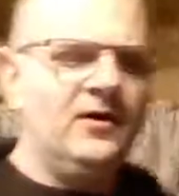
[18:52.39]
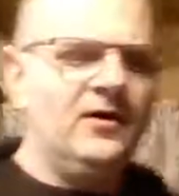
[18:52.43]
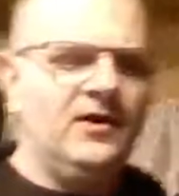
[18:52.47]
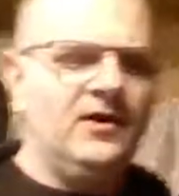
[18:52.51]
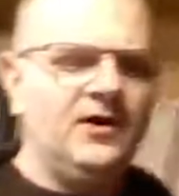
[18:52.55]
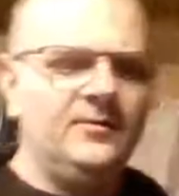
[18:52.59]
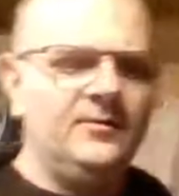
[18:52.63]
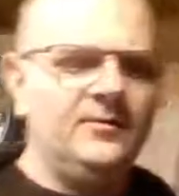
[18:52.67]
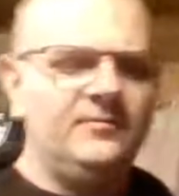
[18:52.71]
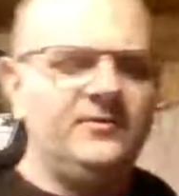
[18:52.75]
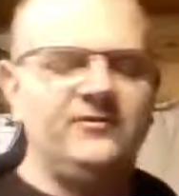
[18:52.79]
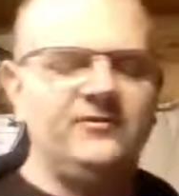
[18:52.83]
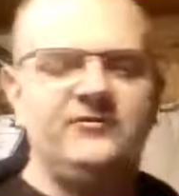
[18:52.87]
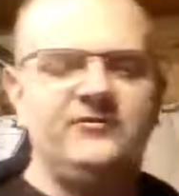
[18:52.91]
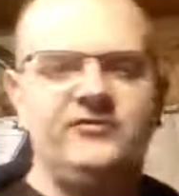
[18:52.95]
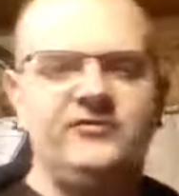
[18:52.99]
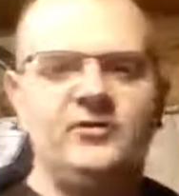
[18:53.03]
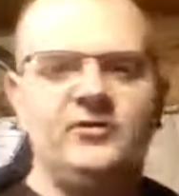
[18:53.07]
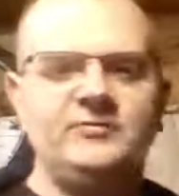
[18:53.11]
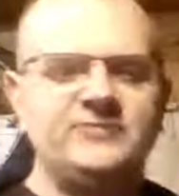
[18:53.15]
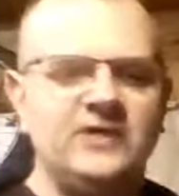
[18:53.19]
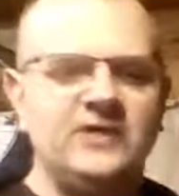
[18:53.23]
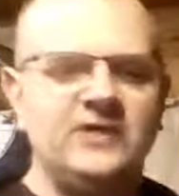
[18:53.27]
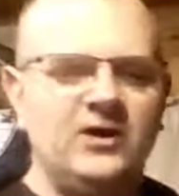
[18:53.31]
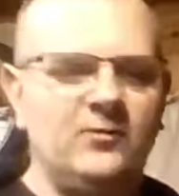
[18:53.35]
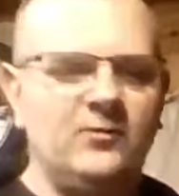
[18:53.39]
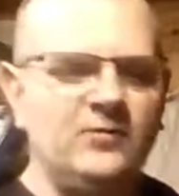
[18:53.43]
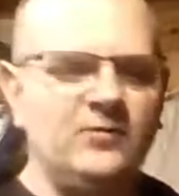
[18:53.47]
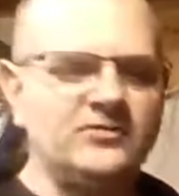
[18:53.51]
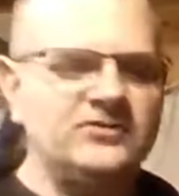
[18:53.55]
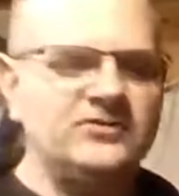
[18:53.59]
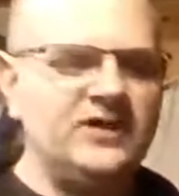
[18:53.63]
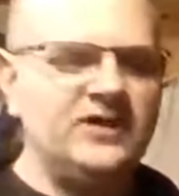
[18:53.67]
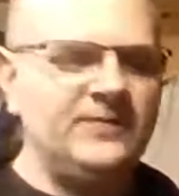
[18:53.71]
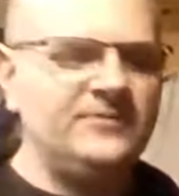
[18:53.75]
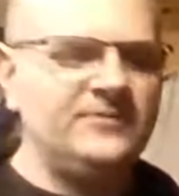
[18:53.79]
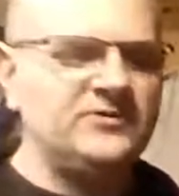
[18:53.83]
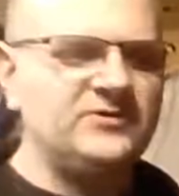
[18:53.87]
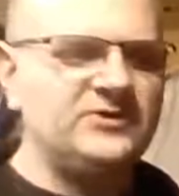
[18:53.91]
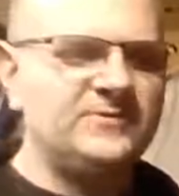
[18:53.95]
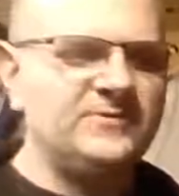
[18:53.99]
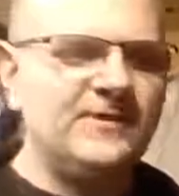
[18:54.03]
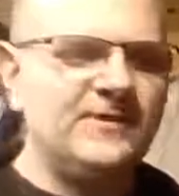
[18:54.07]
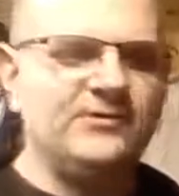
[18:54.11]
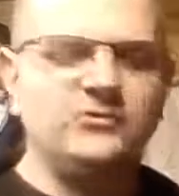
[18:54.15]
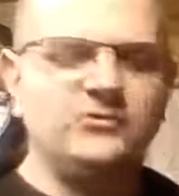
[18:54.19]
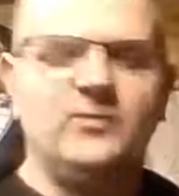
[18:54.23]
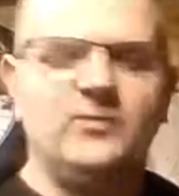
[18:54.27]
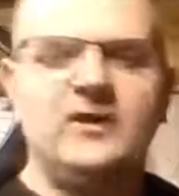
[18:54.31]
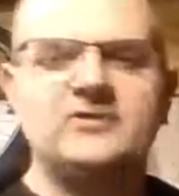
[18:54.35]
Um, but slope style world championship.
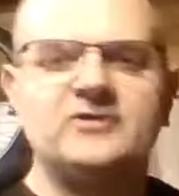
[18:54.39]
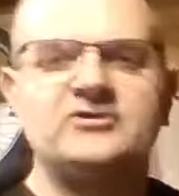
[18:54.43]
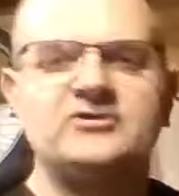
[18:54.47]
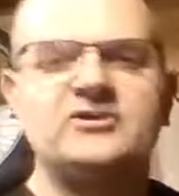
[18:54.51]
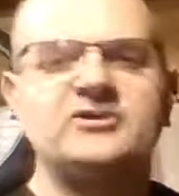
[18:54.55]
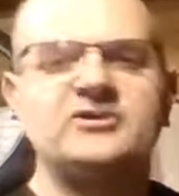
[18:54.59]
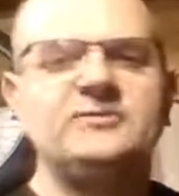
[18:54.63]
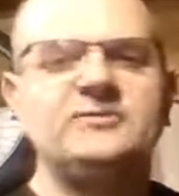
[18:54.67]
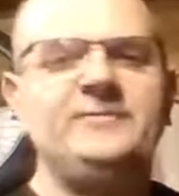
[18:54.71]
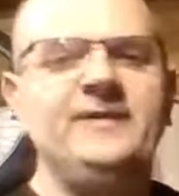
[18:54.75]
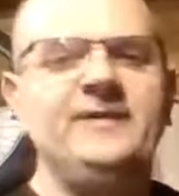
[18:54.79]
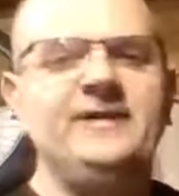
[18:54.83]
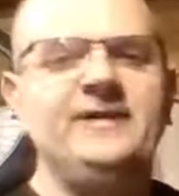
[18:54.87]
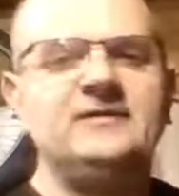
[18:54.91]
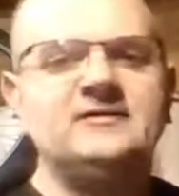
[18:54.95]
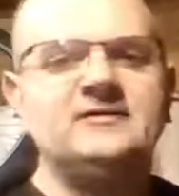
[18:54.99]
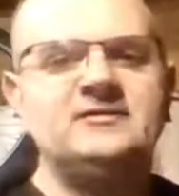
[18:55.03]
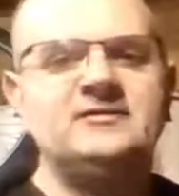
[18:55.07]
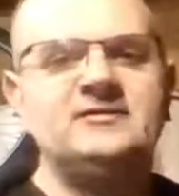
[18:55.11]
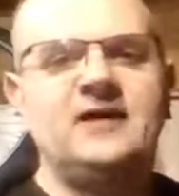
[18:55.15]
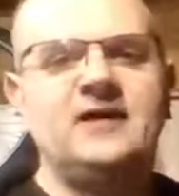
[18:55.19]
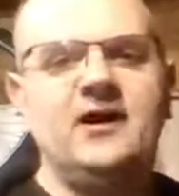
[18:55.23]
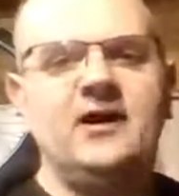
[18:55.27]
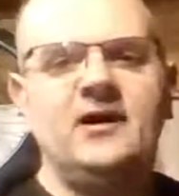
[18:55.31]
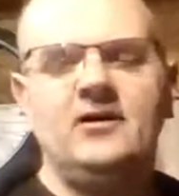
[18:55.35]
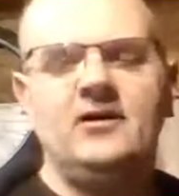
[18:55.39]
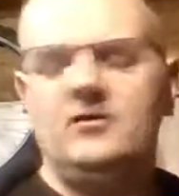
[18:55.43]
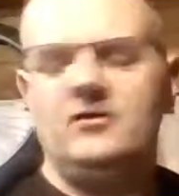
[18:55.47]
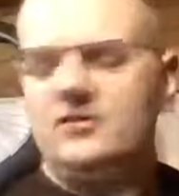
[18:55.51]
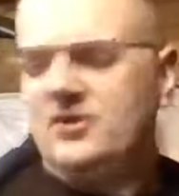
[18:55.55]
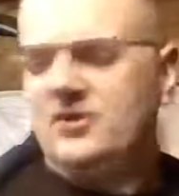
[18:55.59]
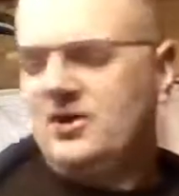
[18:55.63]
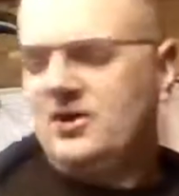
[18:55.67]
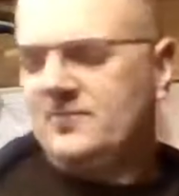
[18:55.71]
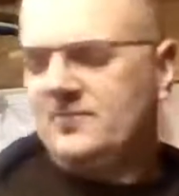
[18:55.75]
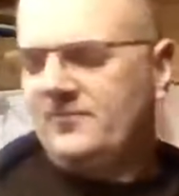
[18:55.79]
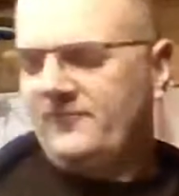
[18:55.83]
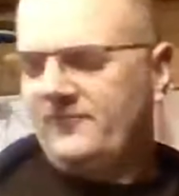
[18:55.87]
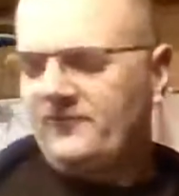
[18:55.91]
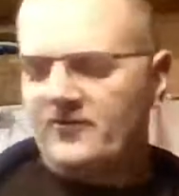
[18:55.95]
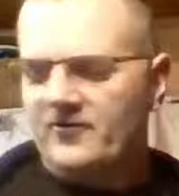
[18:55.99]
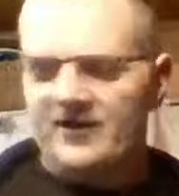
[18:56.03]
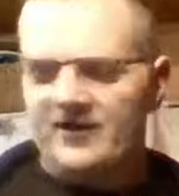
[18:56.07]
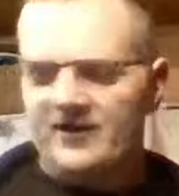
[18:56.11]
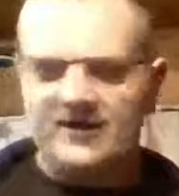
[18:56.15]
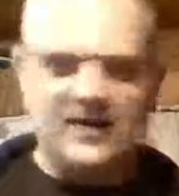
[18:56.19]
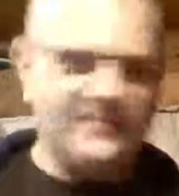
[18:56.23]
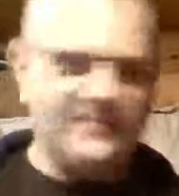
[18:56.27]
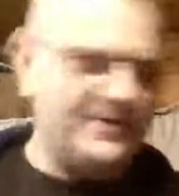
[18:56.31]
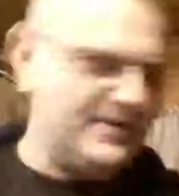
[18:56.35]
I was watching a speed and style before
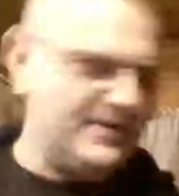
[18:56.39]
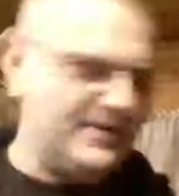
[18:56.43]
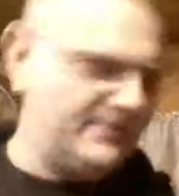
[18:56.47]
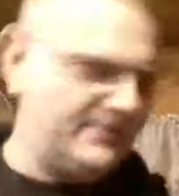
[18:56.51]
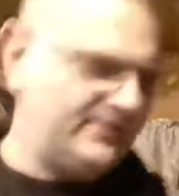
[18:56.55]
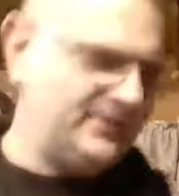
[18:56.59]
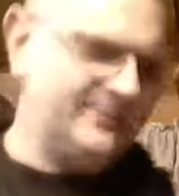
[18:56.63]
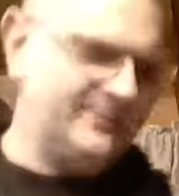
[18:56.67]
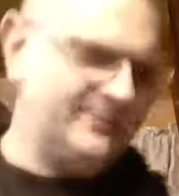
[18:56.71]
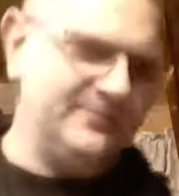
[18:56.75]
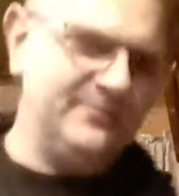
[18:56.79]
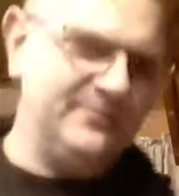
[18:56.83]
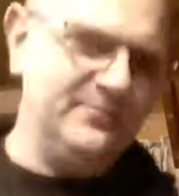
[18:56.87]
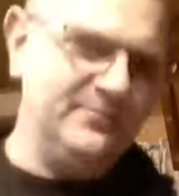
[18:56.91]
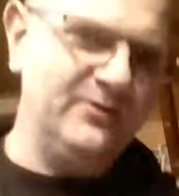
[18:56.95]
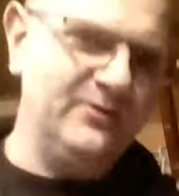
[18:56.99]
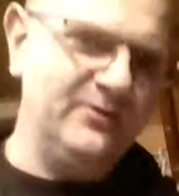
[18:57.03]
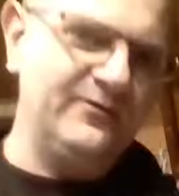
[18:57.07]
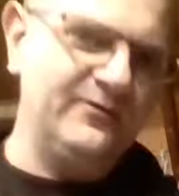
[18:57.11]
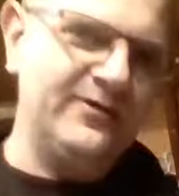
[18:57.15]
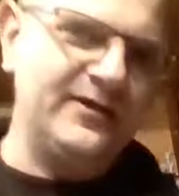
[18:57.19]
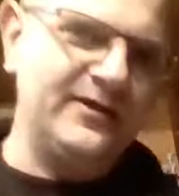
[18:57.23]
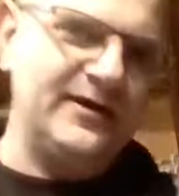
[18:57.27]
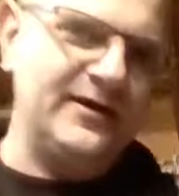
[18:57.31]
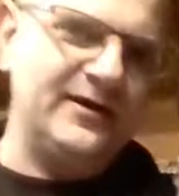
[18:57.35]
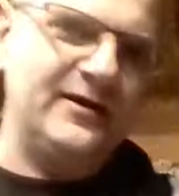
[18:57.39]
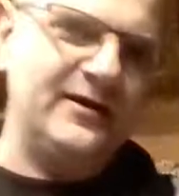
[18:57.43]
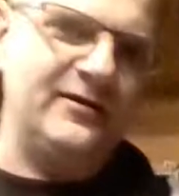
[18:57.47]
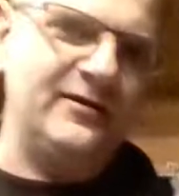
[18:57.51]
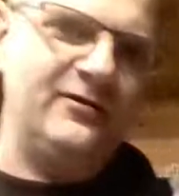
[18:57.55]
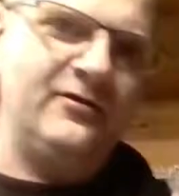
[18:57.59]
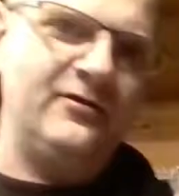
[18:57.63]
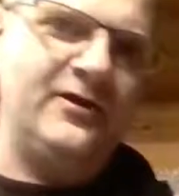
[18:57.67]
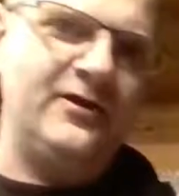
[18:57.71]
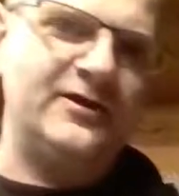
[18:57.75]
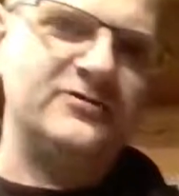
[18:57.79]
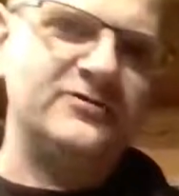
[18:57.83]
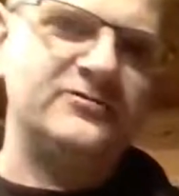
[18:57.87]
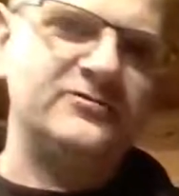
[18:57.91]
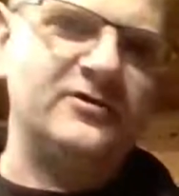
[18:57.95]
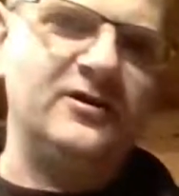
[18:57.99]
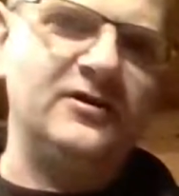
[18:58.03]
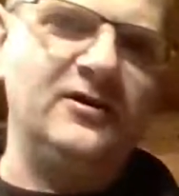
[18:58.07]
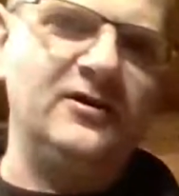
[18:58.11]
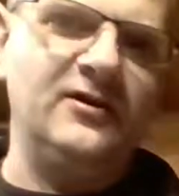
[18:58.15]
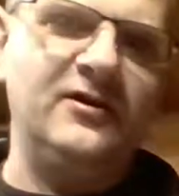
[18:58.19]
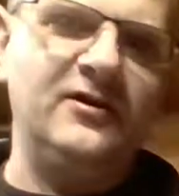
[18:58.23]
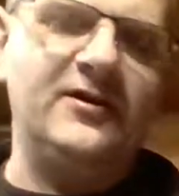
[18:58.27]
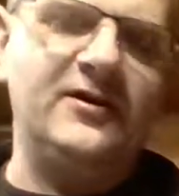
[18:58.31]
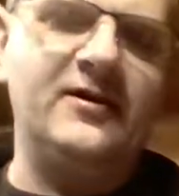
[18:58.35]
I came out here, let me move. I think I got a little extra
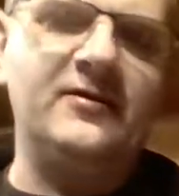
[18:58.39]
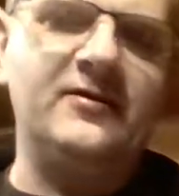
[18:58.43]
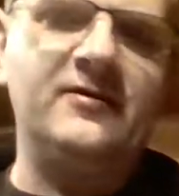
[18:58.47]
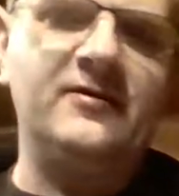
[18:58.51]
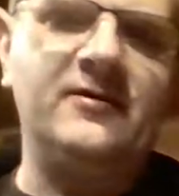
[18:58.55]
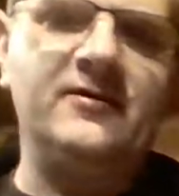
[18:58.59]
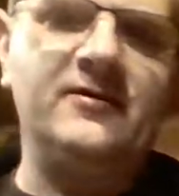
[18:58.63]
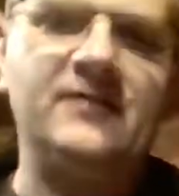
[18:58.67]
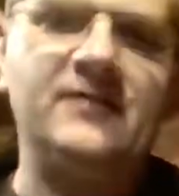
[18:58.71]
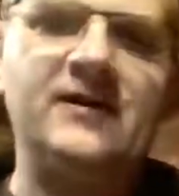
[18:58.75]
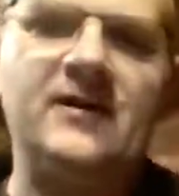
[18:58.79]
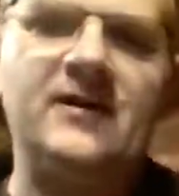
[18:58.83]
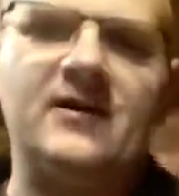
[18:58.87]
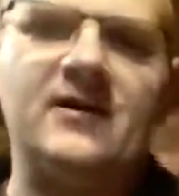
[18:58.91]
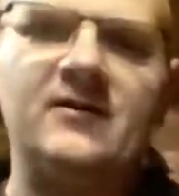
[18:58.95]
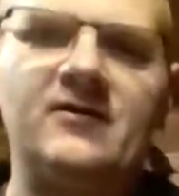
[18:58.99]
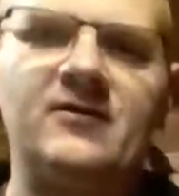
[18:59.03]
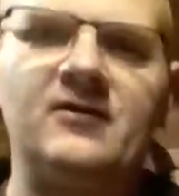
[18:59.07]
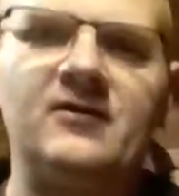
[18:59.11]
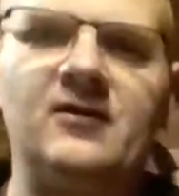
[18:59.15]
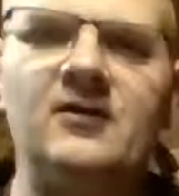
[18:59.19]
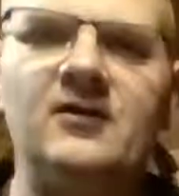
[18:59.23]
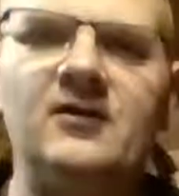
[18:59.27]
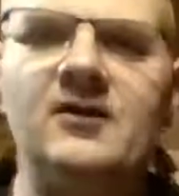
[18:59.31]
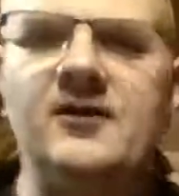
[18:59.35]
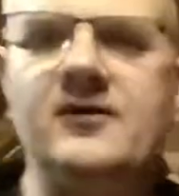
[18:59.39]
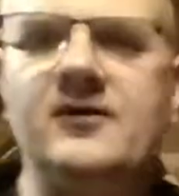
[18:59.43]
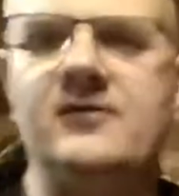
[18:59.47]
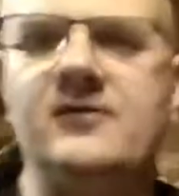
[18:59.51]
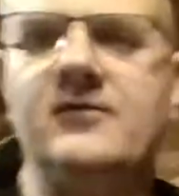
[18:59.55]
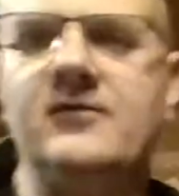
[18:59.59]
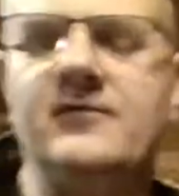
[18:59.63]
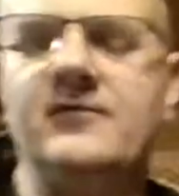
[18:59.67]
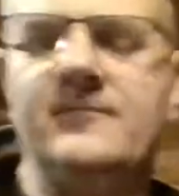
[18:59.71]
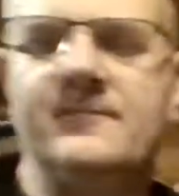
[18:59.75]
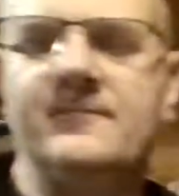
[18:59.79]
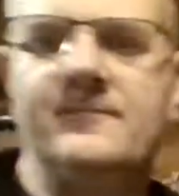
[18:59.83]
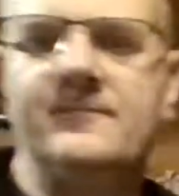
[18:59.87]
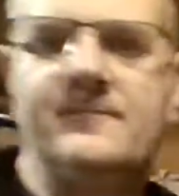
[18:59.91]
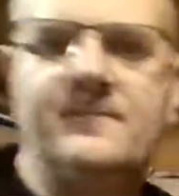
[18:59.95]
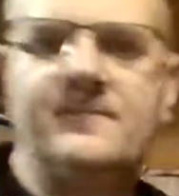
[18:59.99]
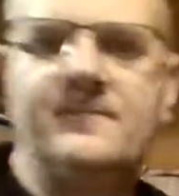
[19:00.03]
glare here. Get out of the glare.